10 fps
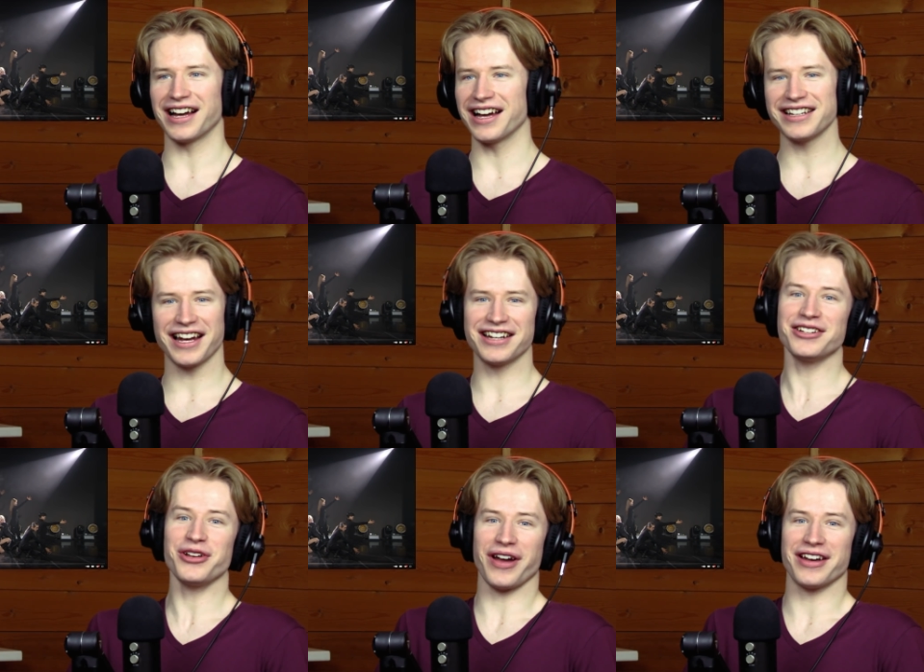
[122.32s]
I, I
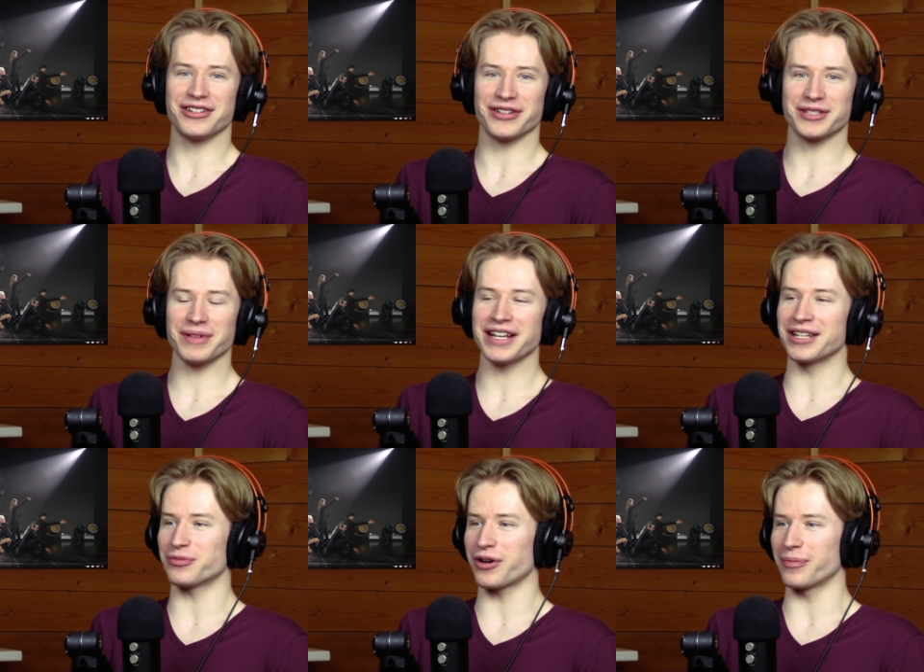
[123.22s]
don't know how to
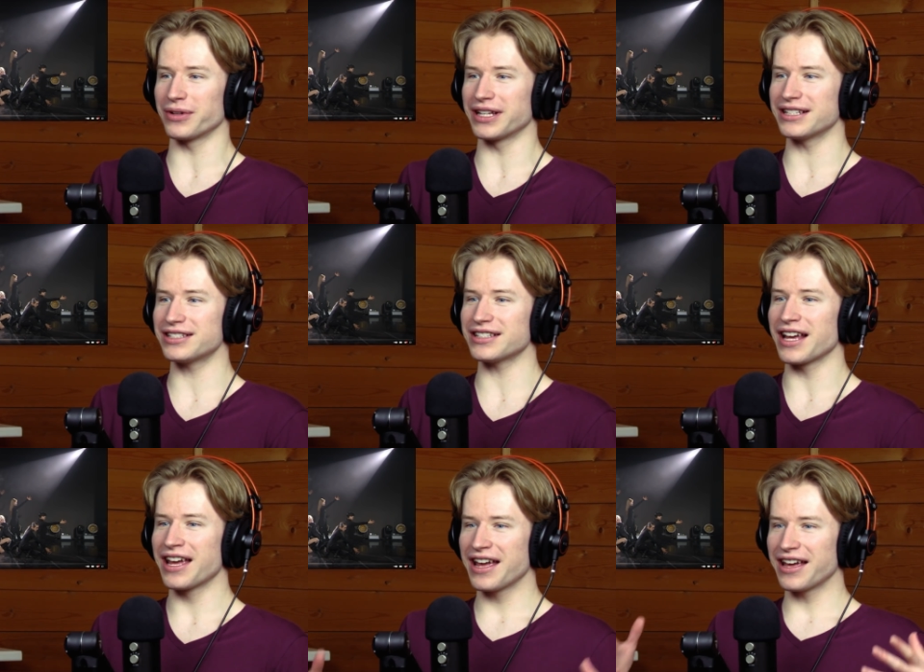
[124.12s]
explain it properly. It's just
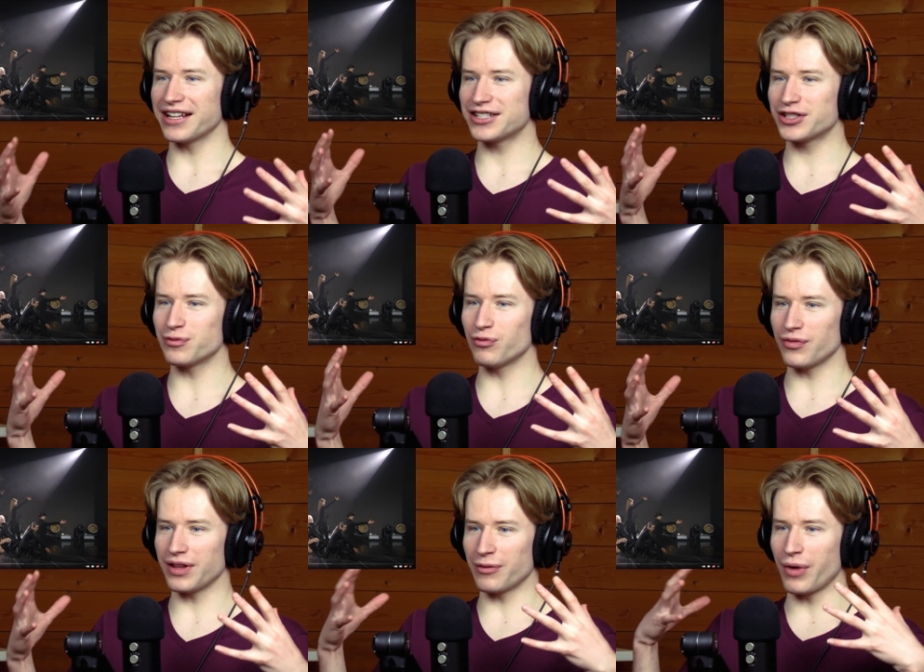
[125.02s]
it's
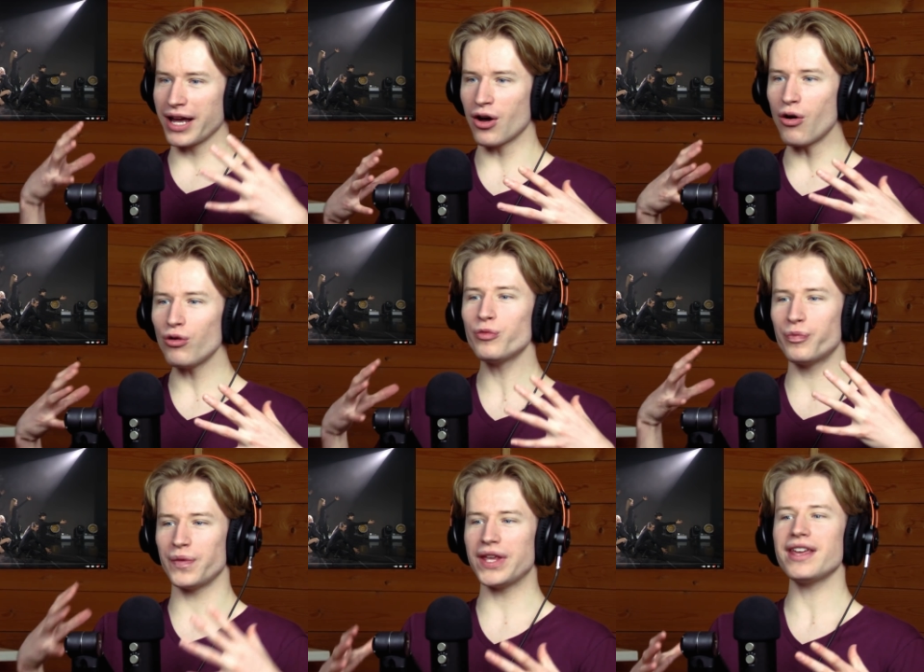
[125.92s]
my whole
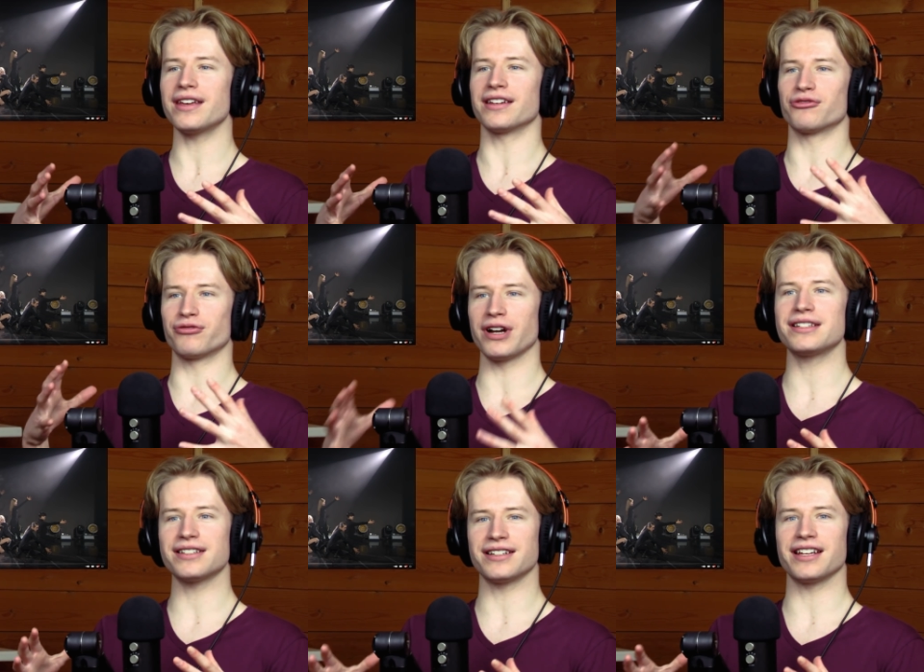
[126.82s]
being
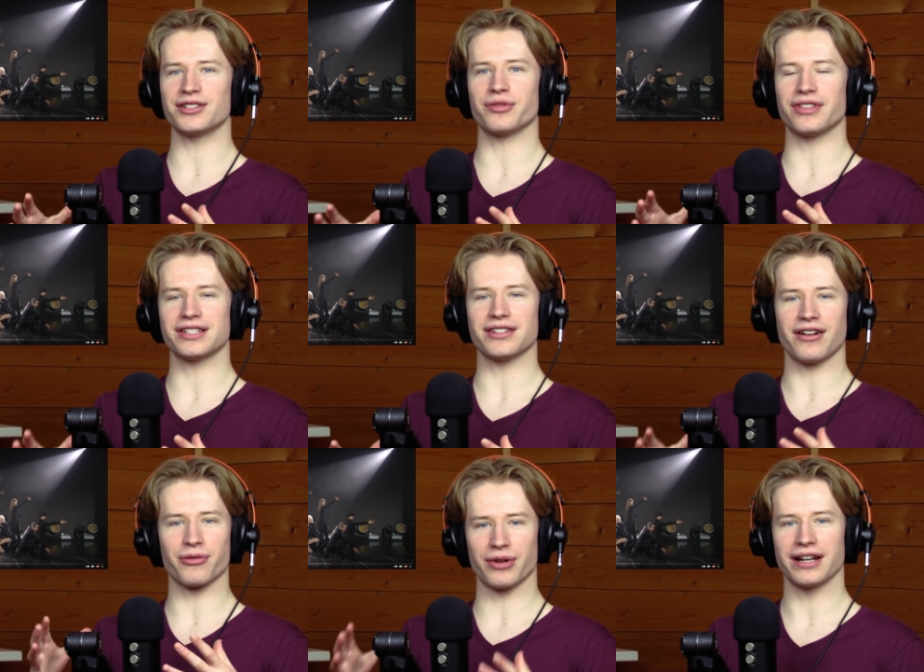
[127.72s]
resonates with the
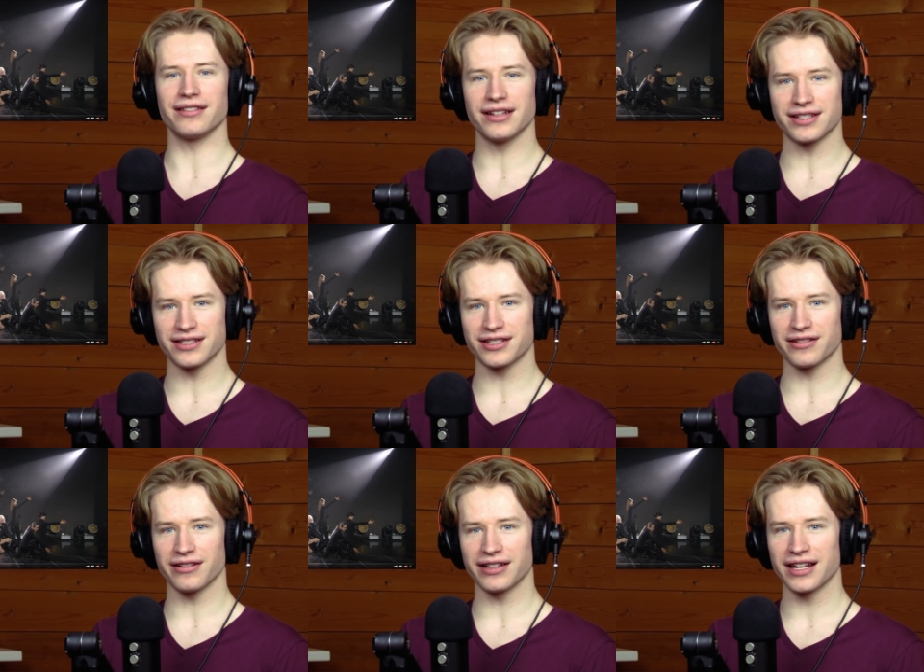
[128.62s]
song when I listen
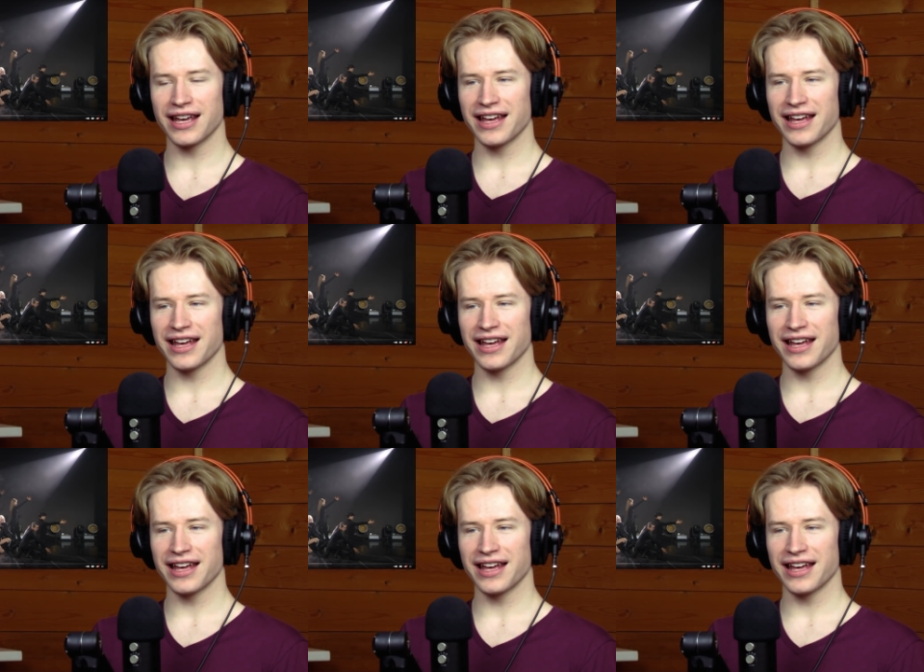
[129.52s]
to it.